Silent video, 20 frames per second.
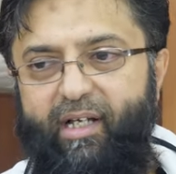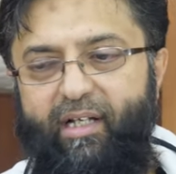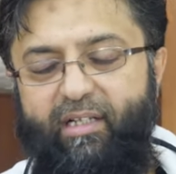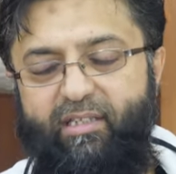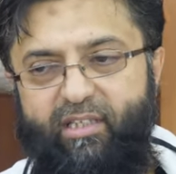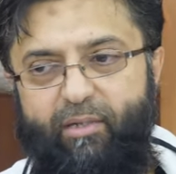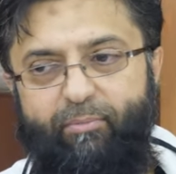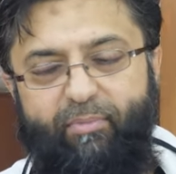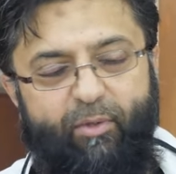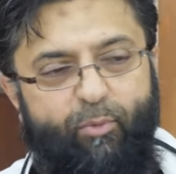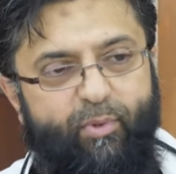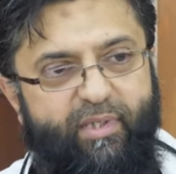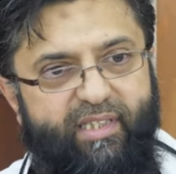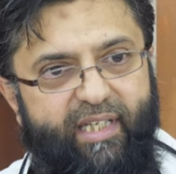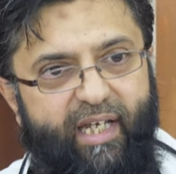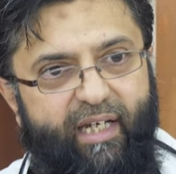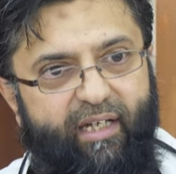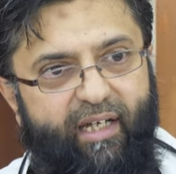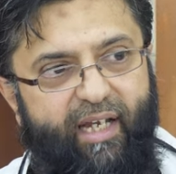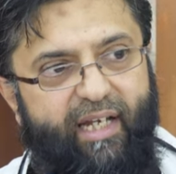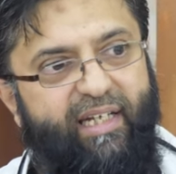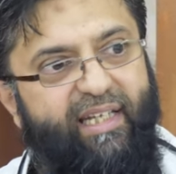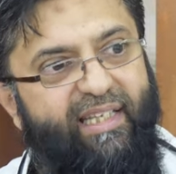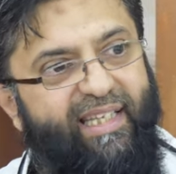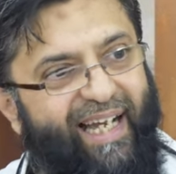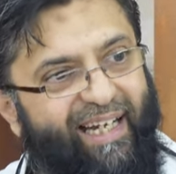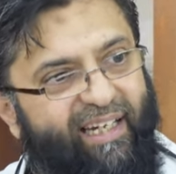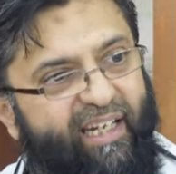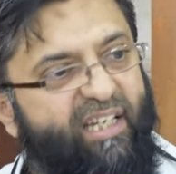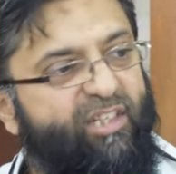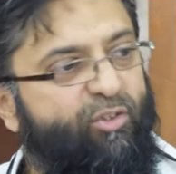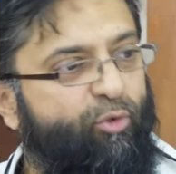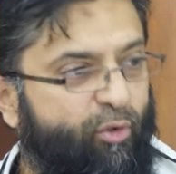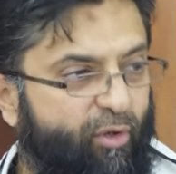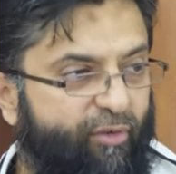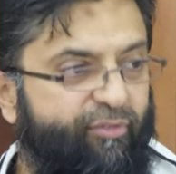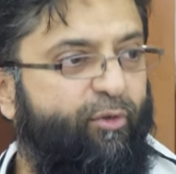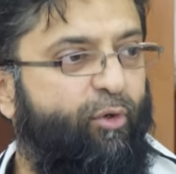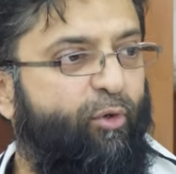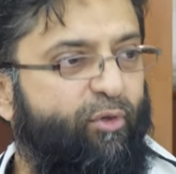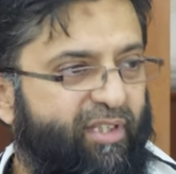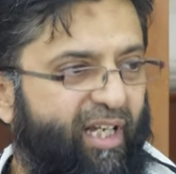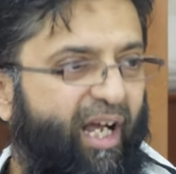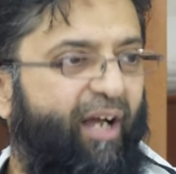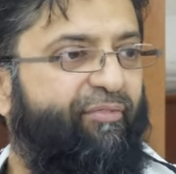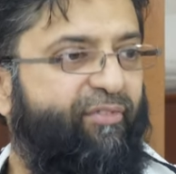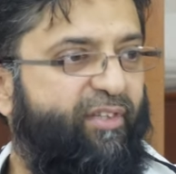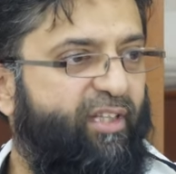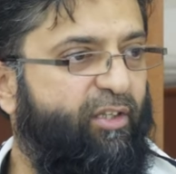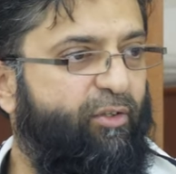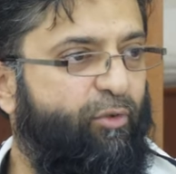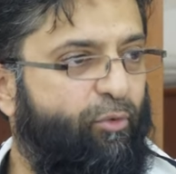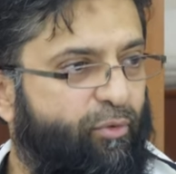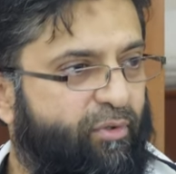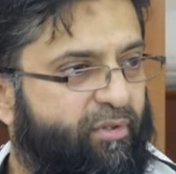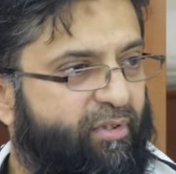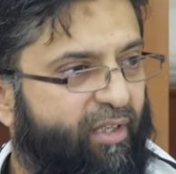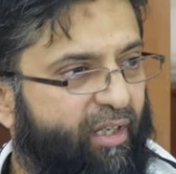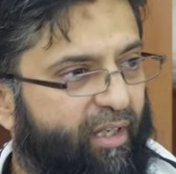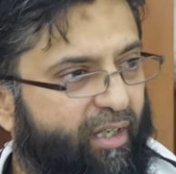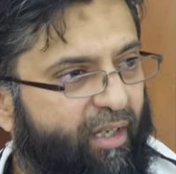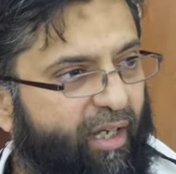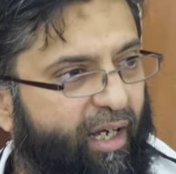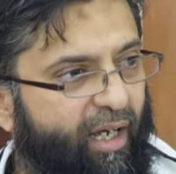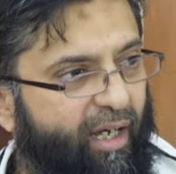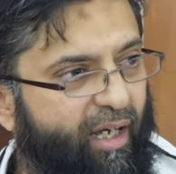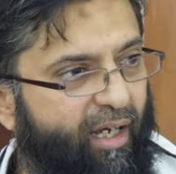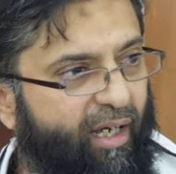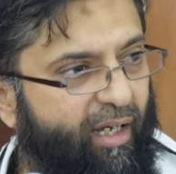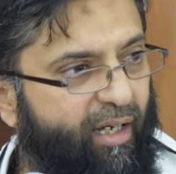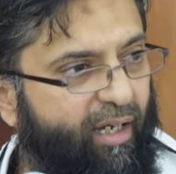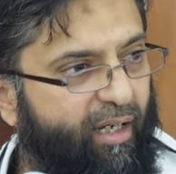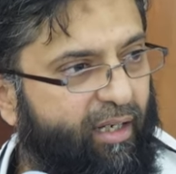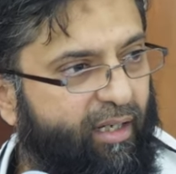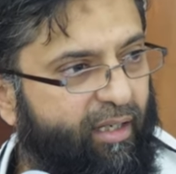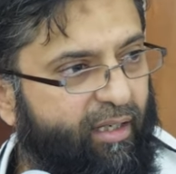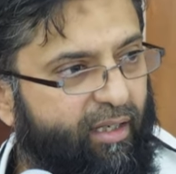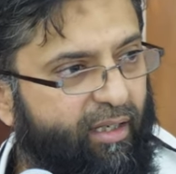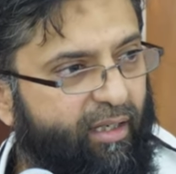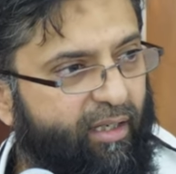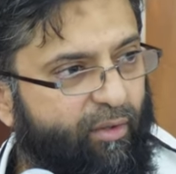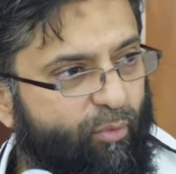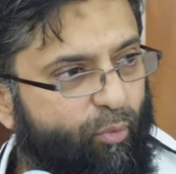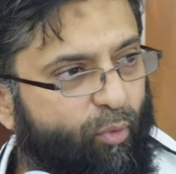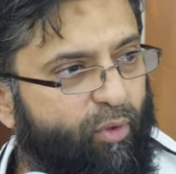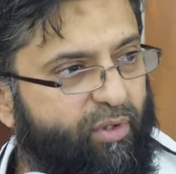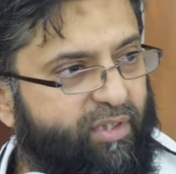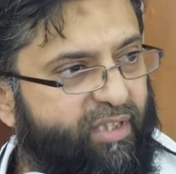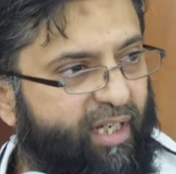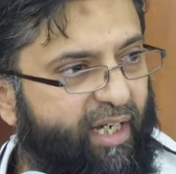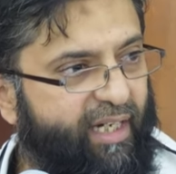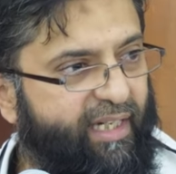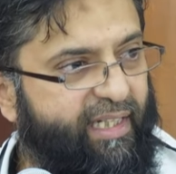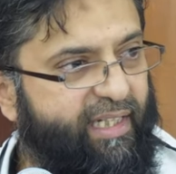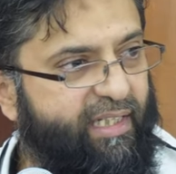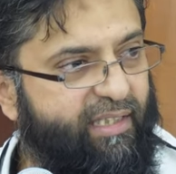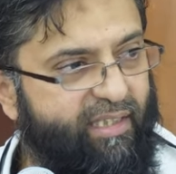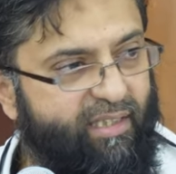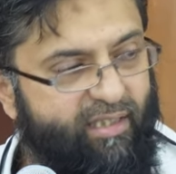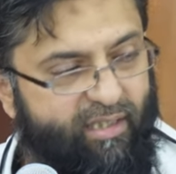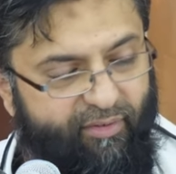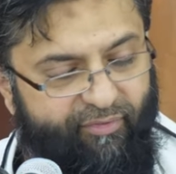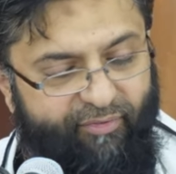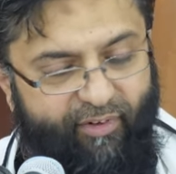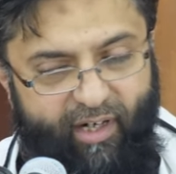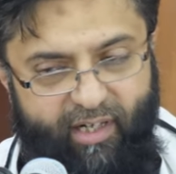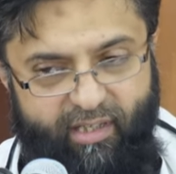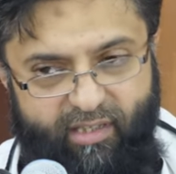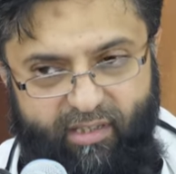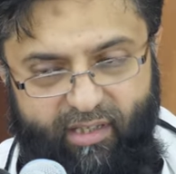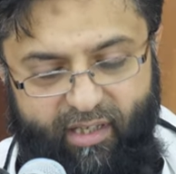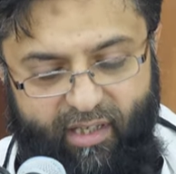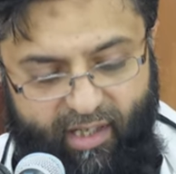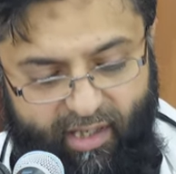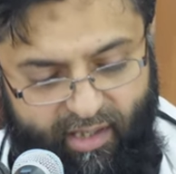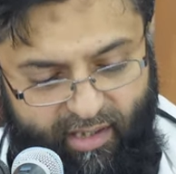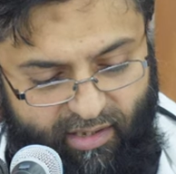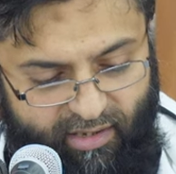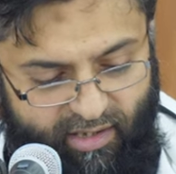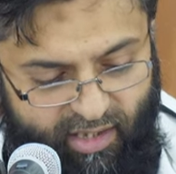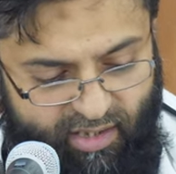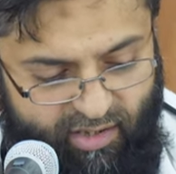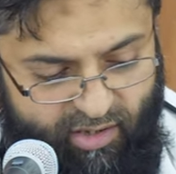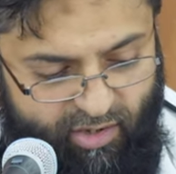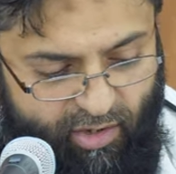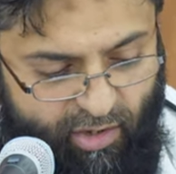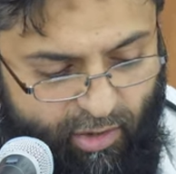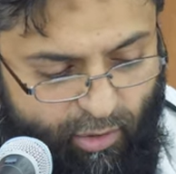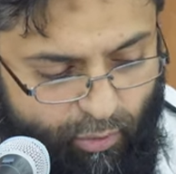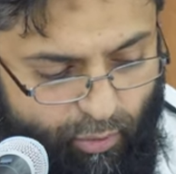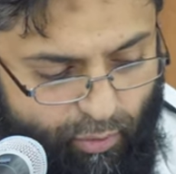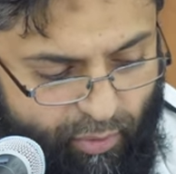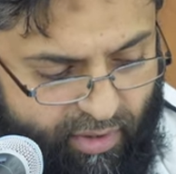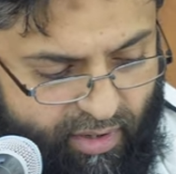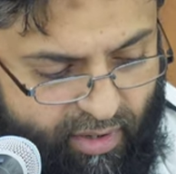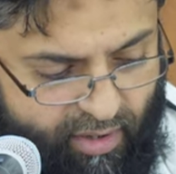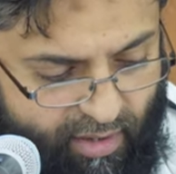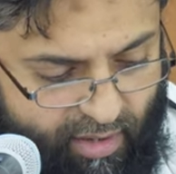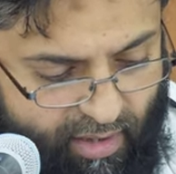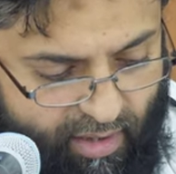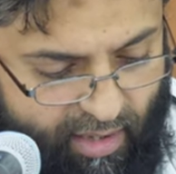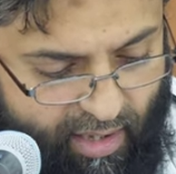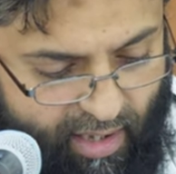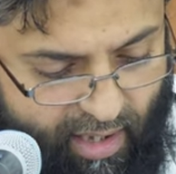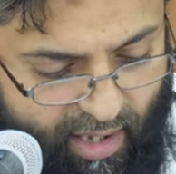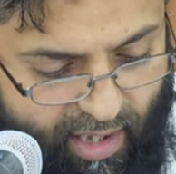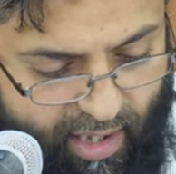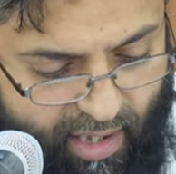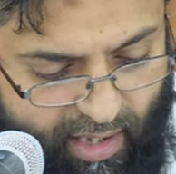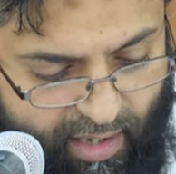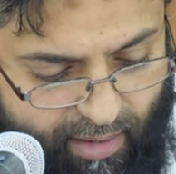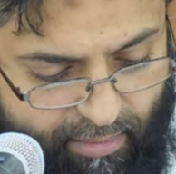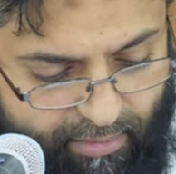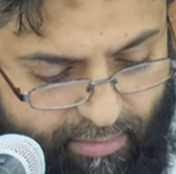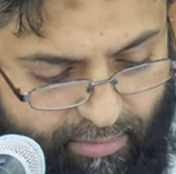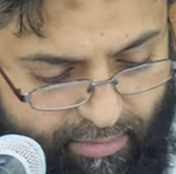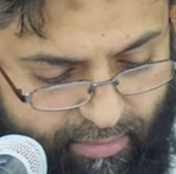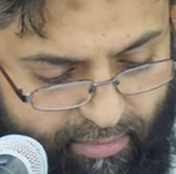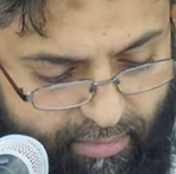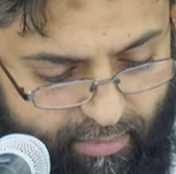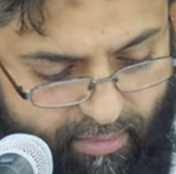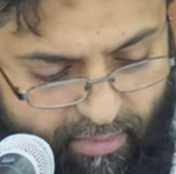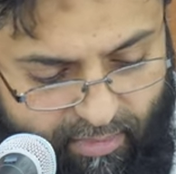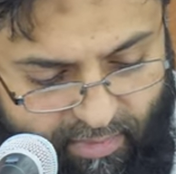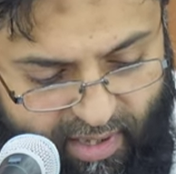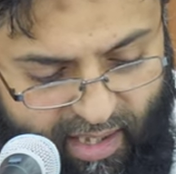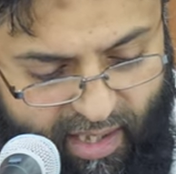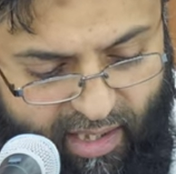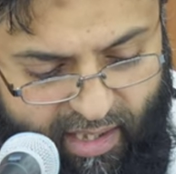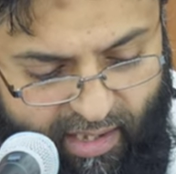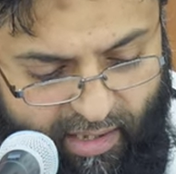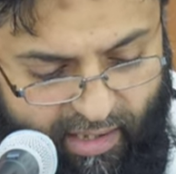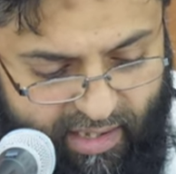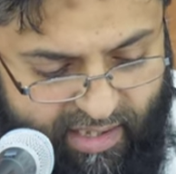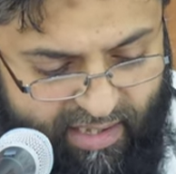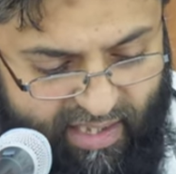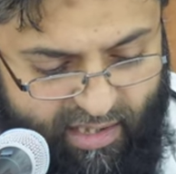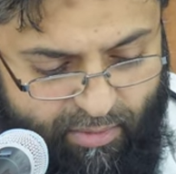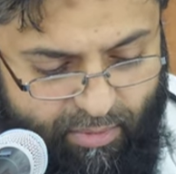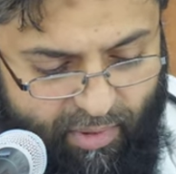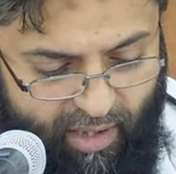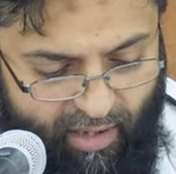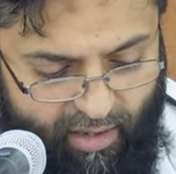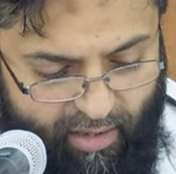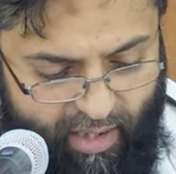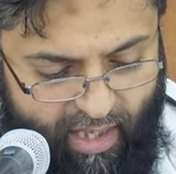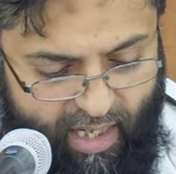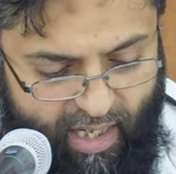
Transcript: somebody was sick, and in that case you of course have to use uh, water, and it doesn't suffice just to use um, the istijmar.